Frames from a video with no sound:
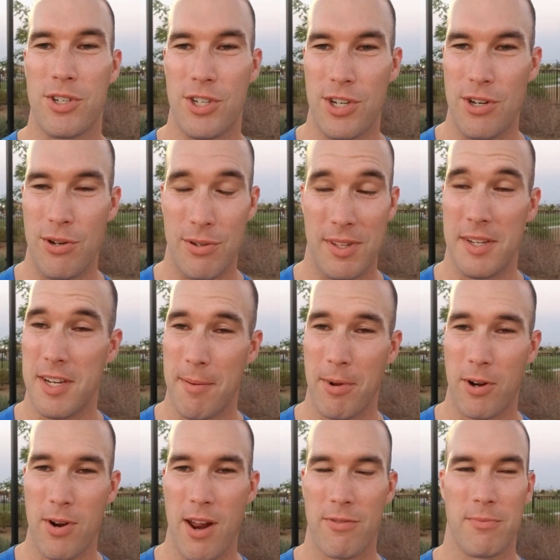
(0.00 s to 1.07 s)
Chi, who's the
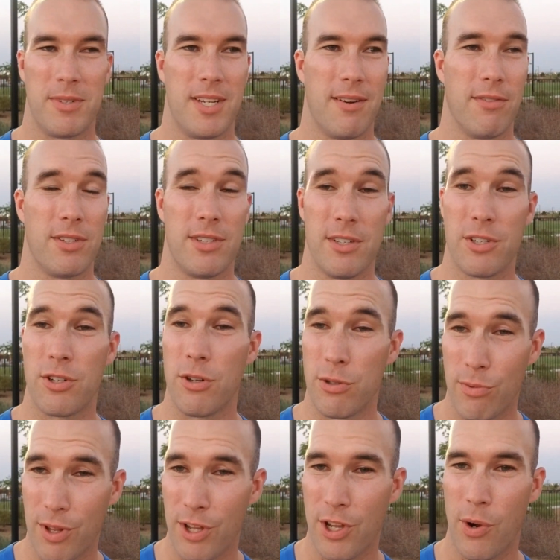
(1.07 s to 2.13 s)
Democrat from San Francisco, is
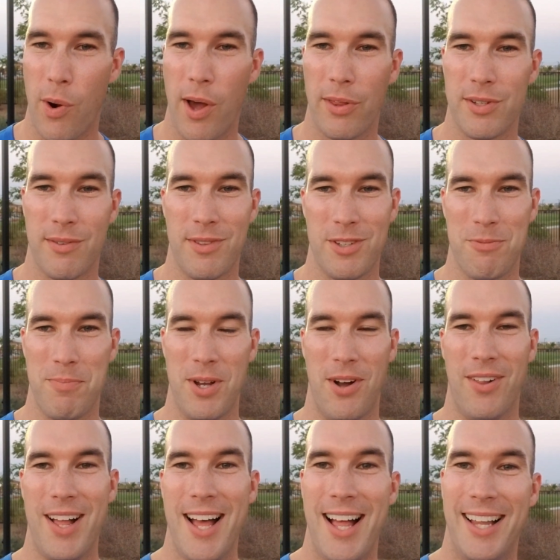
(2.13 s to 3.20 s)
one of the co-authors of this
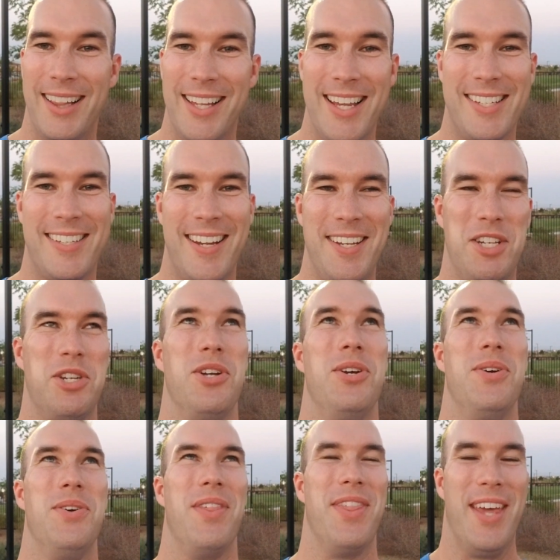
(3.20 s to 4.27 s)
bill. Listen
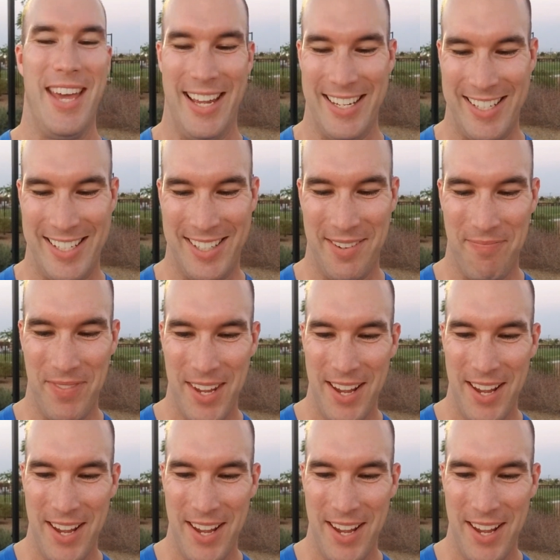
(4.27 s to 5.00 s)
to this.